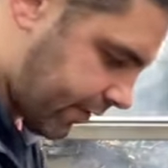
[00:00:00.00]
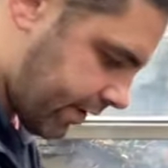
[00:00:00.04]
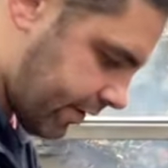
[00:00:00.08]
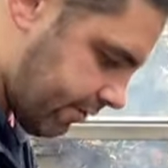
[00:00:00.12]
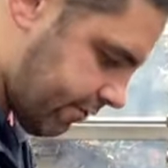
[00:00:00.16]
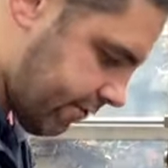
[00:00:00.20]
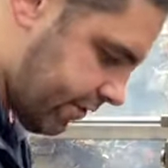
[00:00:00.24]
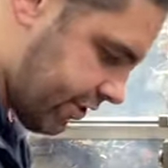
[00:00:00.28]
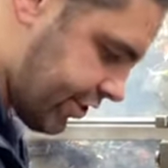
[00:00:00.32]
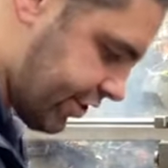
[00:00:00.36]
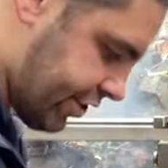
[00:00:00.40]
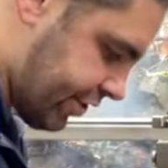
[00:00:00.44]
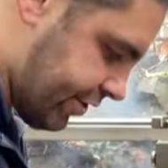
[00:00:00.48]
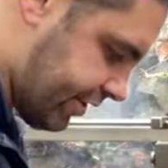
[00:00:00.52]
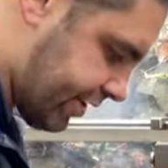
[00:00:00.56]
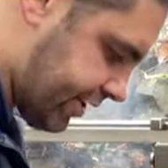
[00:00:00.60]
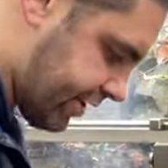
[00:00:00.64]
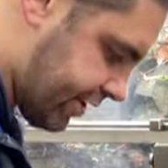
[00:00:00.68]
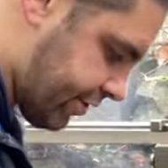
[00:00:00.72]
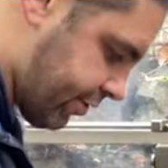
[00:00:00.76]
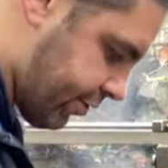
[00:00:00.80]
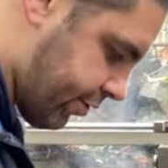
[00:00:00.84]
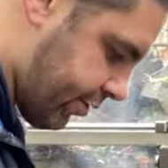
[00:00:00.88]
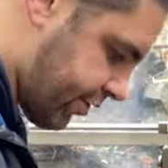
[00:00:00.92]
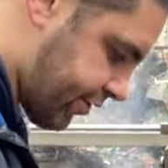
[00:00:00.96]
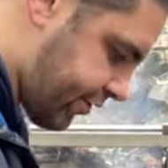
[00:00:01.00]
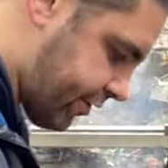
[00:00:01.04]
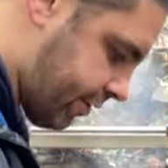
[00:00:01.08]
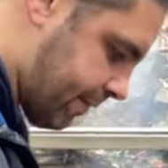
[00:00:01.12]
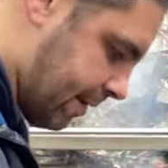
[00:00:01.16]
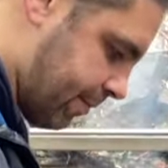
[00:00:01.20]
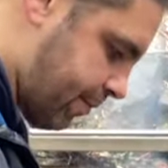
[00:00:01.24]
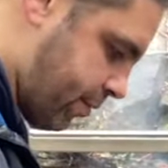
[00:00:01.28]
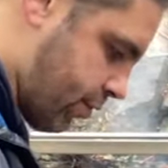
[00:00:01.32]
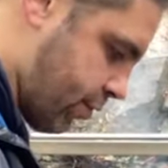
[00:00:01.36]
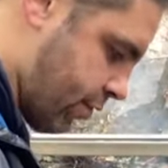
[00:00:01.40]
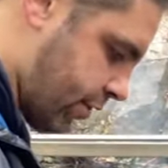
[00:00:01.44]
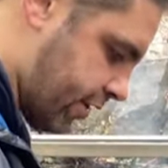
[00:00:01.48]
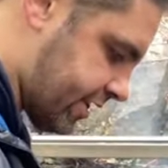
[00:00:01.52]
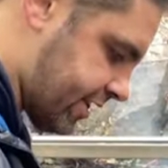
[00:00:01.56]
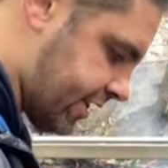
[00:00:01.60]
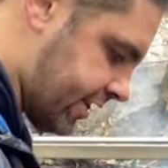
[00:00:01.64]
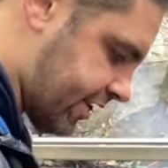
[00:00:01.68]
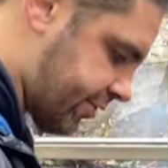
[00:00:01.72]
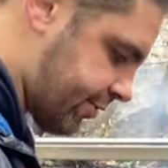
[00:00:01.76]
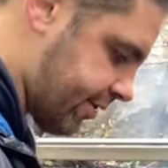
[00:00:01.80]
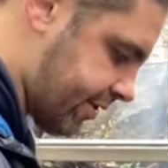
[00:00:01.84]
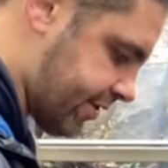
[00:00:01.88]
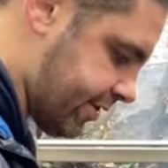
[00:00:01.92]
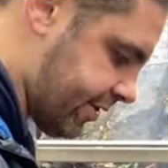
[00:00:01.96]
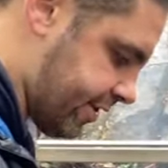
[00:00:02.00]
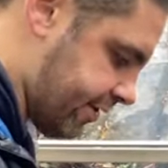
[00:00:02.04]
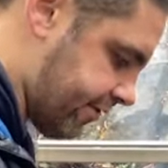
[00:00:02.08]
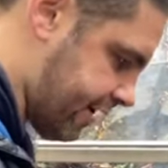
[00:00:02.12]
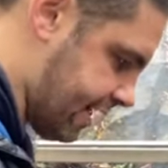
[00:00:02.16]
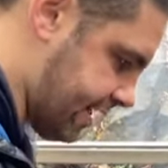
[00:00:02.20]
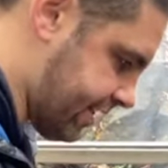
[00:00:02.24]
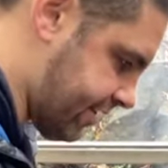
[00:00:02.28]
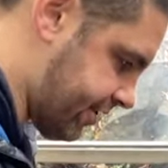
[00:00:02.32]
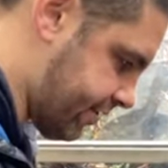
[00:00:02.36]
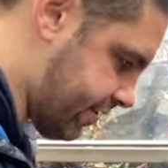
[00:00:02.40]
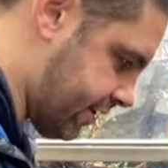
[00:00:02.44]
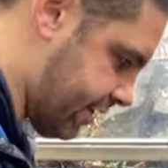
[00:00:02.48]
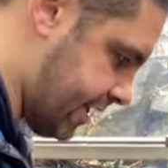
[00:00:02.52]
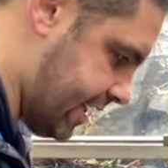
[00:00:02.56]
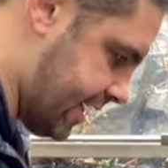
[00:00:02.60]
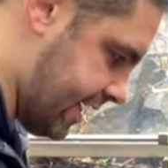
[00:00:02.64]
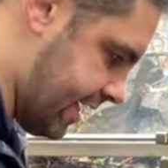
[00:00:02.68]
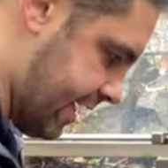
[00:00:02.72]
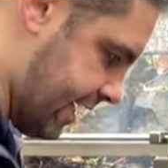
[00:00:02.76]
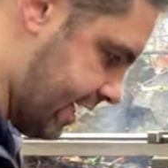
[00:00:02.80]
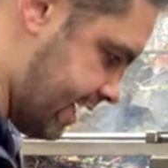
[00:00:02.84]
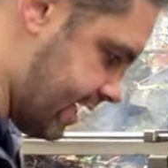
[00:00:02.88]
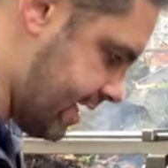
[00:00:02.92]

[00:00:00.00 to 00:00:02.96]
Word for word: reduced sauce from a pork dish we do in a restaurant here.